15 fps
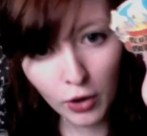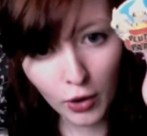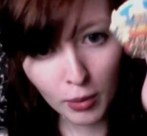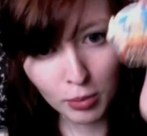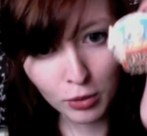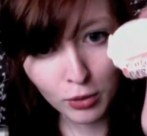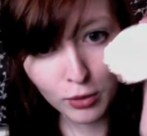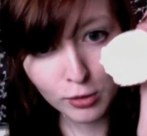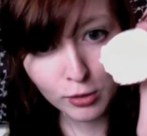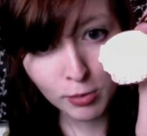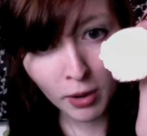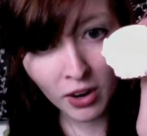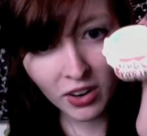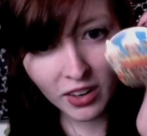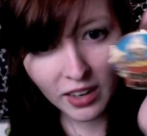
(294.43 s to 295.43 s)
at Pluto's
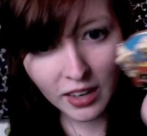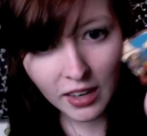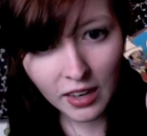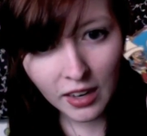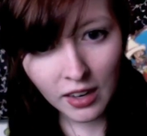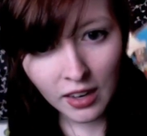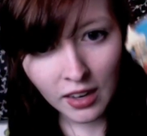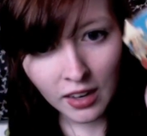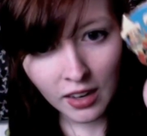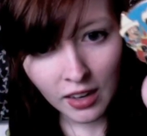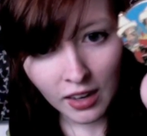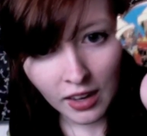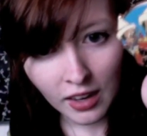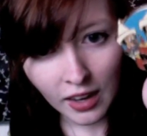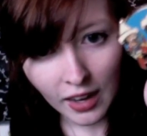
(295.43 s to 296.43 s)
party.
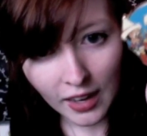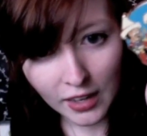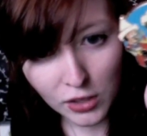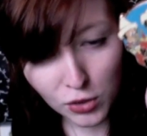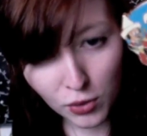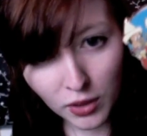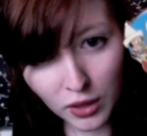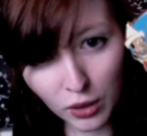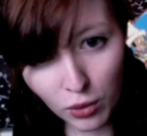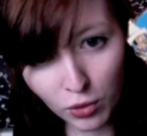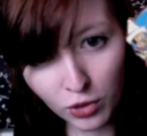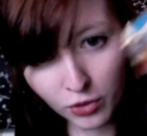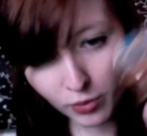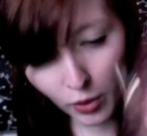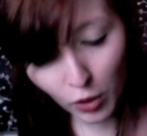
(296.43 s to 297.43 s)
It's a really
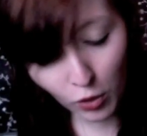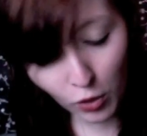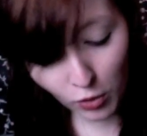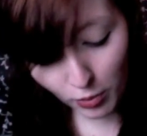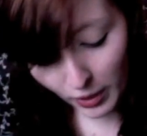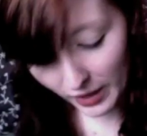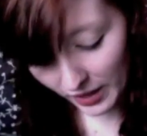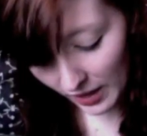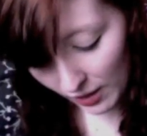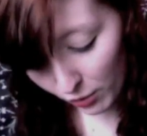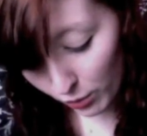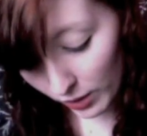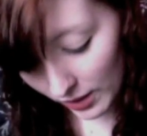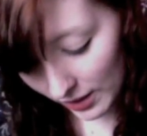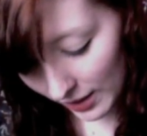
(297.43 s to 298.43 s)
old pin, and I
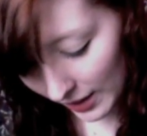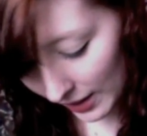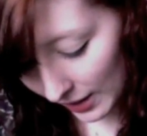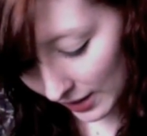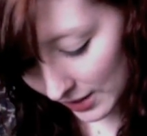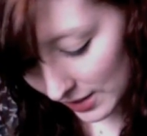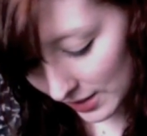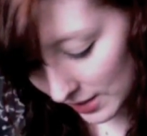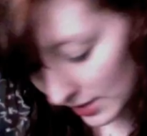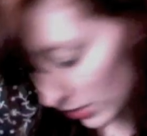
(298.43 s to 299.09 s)
really like it because it's